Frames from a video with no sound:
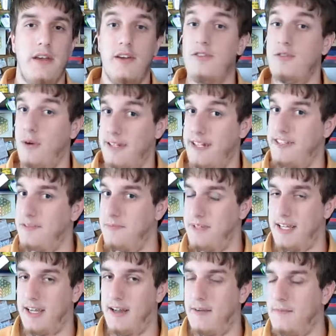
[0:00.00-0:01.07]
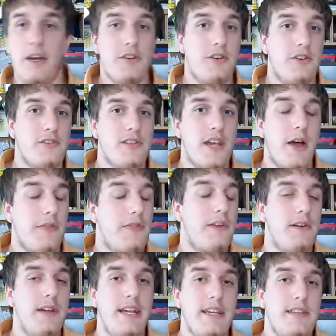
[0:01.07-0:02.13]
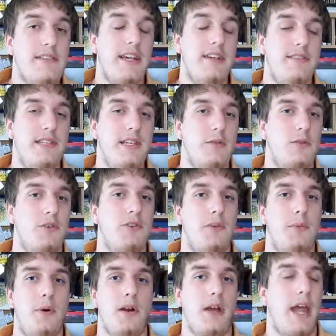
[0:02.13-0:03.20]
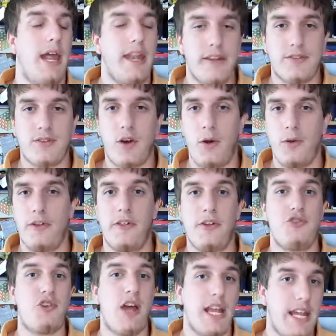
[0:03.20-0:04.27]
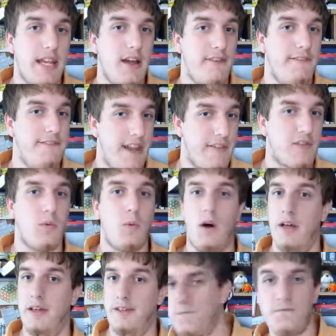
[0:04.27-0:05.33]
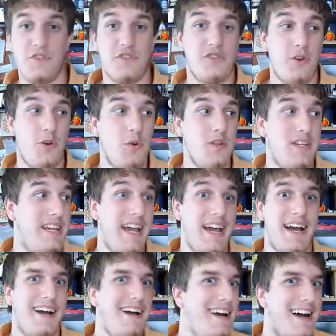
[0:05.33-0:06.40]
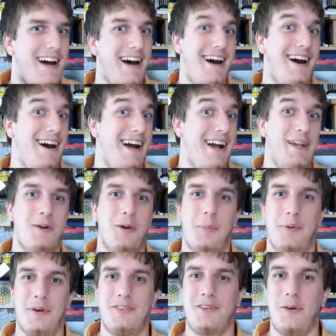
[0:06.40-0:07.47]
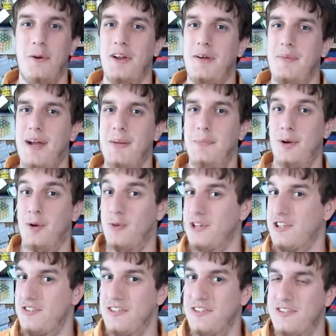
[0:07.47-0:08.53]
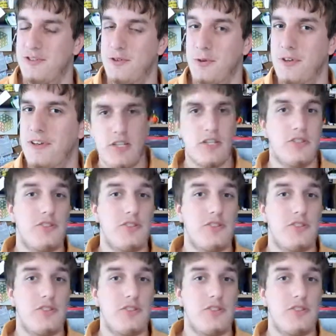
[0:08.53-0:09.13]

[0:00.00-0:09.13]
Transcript: So I did some digging. Turns out there is a sequel to the book, and it's called The Dragon of Never Was. So yeah, I know a book's going on my book wish list soon.